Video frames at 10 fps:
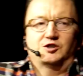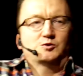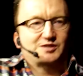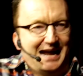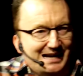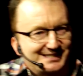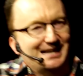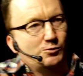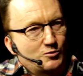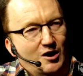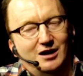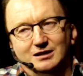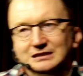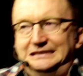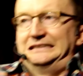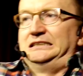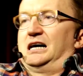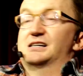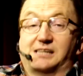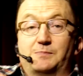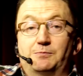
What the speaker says: choose to ask that or not. Some